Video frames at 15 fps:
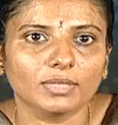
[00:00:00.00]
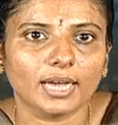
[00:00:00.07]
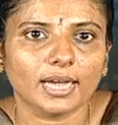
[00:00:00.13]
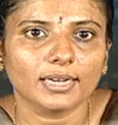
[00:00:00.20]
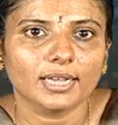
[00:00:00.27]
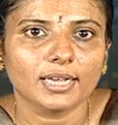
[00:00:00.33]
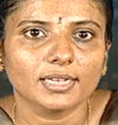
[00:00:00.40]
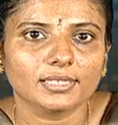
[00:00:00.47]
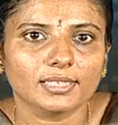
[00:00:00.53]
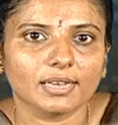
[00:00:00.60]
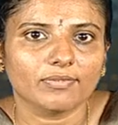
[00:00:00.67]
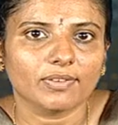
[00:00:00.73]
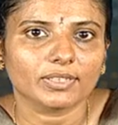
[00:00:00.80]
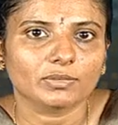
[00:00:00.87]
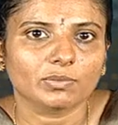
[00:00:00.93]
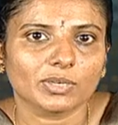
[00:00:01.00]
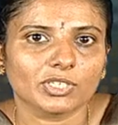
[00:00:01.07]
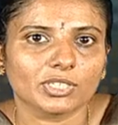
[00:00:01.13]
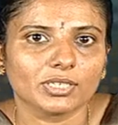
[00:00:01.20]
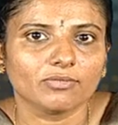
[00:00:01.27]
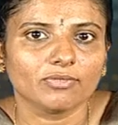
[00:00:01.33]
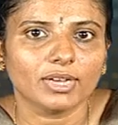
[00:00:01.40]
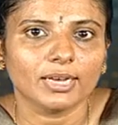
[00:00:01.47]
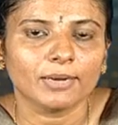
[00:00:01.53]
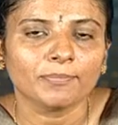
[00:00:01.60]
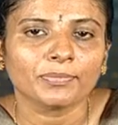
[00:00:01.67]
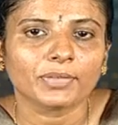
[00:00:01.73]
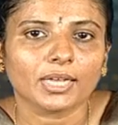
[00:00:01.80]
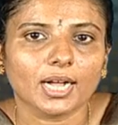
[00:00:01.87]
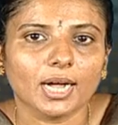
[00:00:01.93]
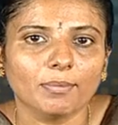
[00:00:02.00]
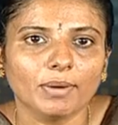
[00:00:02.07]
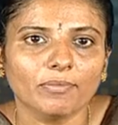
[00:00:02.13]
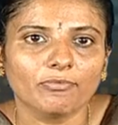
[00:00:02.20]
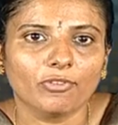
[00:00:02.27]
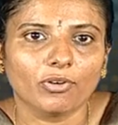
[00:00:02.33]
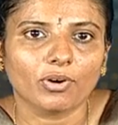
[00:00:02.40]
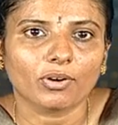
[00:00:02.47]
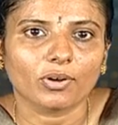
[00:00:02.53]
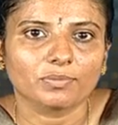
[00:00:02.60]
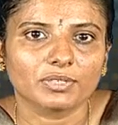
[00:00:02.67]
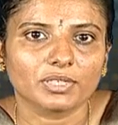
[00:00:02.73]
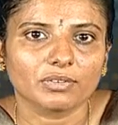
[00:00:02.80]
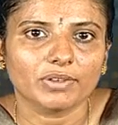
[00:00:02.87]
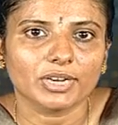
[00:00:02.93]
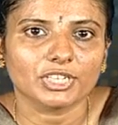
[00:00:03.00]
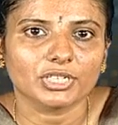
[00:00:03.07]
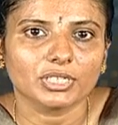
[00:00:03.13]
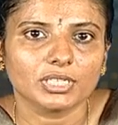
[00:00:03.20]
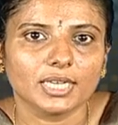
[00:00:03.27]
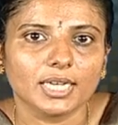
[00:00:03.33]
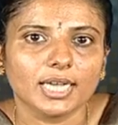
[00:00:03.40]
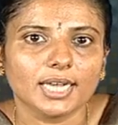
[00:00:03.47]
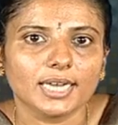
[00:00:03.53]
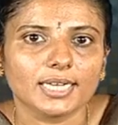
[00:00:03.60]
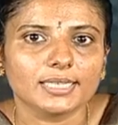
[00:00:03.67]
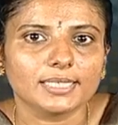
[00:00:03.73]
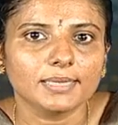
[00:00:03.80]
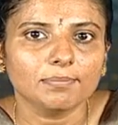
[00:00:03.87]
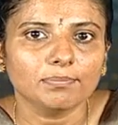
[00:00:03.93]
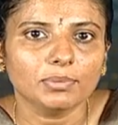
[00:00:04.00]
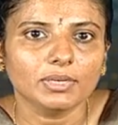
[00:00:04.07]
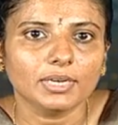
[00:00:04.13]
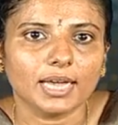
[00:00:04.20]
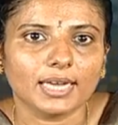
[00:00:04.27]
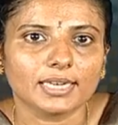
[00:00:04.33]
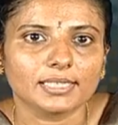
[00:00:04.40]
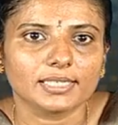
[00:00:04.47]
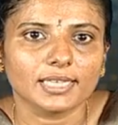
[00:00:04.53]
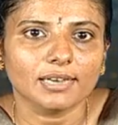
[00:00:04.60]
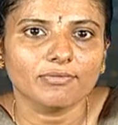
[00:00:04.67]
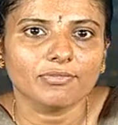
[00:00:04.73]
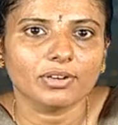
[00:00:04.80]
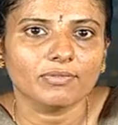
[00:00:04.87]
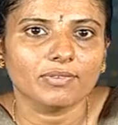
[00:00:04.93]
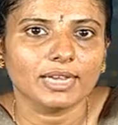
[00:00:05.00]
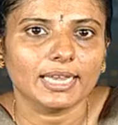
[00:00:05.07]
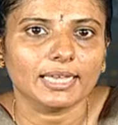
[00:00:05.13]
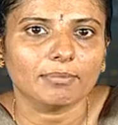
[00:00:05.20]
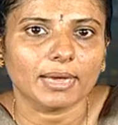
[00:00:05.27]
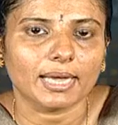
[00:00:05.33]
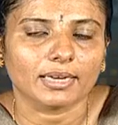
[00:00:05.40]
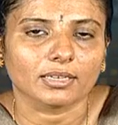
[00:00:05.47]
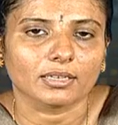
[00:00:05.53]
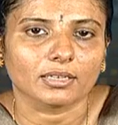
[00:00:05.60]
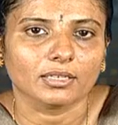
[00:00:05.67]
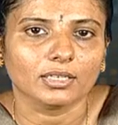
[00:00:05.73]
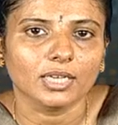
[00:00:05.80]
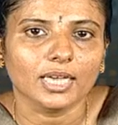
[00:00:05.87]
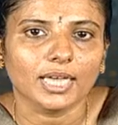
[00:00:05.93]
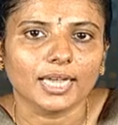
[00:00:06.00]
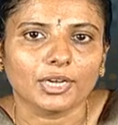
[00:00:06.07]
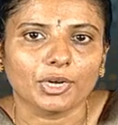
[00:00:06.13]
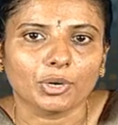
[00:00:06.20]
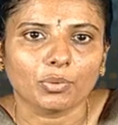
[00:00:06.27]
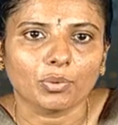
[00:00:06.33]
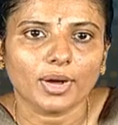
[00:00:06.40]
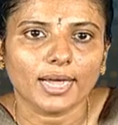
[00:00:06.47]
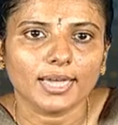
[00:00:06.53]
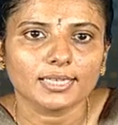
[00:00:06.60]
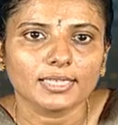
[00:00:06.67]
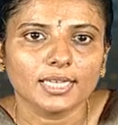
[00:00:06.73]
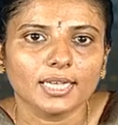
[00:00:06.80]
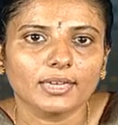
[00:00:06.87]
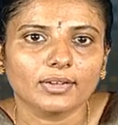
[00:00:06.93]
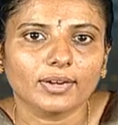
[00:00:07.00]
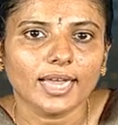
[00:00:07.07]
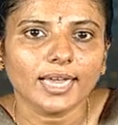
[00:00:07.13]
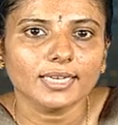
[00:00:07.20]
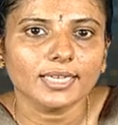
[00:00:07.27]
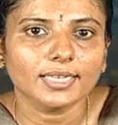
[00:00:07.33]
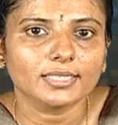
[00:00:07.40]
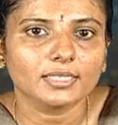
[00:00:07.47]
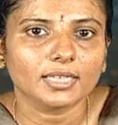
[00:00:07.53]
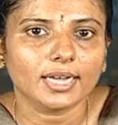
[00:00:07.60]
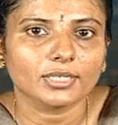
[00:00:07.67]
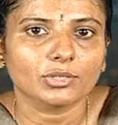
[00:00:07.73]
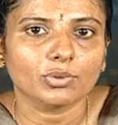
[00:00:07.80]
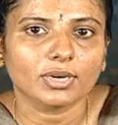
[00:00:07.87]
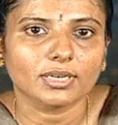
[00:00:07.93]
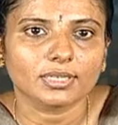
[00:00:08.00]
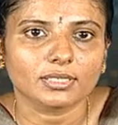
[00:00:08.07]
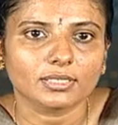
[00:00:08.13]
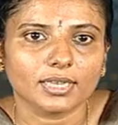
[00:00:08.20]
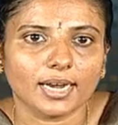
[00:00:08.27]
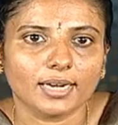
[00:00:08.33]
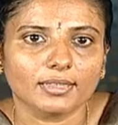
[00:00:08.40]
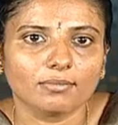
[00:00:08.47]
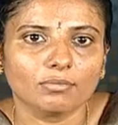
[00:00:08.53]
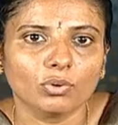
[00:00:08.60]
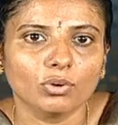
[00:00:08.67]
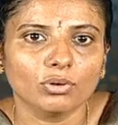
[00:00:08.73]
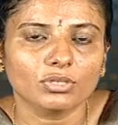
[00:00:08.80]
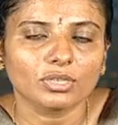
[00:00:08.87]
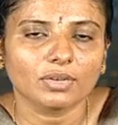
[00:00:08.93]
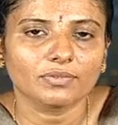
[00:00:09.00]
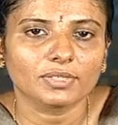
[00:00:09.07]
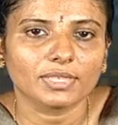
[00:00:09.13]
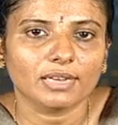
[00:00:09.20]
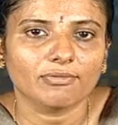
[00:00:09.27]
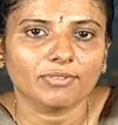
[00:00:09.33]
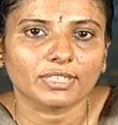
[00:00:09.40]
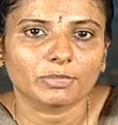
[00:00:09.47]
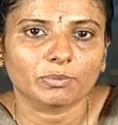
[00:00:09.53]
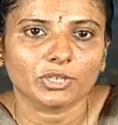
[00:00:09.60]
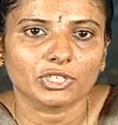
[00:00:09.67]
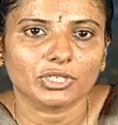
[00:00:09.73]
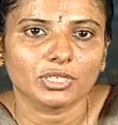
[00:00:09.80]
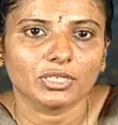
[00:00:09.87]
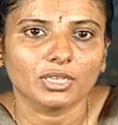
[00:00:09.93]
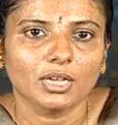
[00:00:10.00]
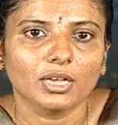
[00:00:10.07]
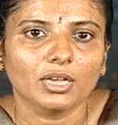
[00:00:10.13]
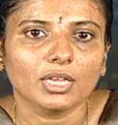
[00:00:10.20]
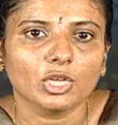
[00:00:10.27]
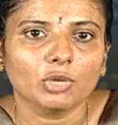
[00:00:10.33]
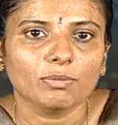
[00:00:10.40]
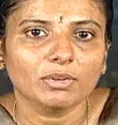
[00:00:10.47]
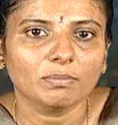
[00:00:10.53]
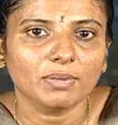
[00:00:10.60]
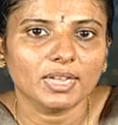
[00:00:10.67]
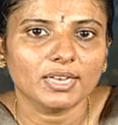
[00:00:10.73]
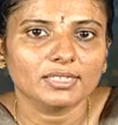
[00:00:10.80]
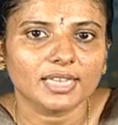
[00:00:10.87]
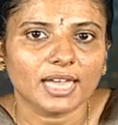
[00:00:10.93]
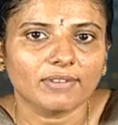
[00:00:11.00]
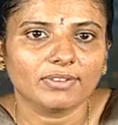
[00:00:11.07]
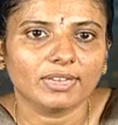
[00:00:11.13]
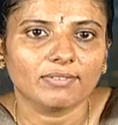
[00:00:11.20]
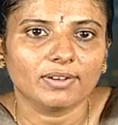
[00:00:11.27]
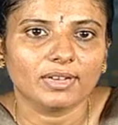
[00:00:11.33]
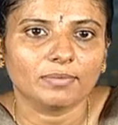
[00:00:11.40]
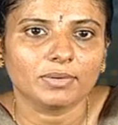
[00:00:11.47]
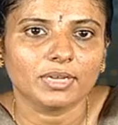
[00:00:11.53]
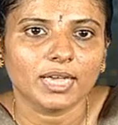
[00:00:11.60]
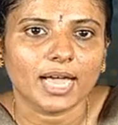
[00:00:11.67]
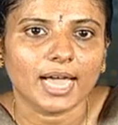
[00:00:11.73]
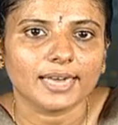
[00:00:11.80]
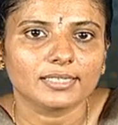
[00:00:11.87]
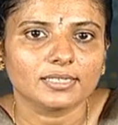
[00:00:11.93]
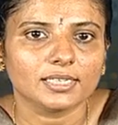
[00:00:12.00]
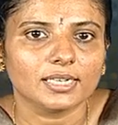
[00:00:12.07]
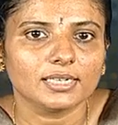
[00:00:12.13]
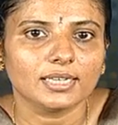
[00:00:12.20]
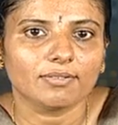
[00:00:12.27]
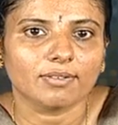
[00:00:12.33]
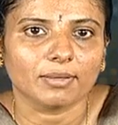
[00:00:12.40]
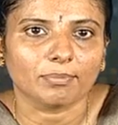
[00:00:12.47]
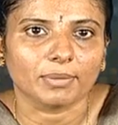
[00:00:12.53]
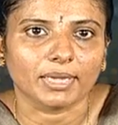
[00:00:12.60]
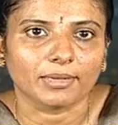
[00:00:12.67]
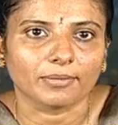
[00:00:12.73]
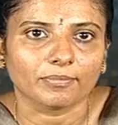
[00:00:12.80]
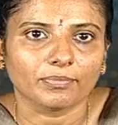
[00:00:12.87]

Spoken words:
that self-expression will come up for observation in a simple and self-revealing manner. It requires great insight to understand the modes of self-expression human beings have developed and still developing.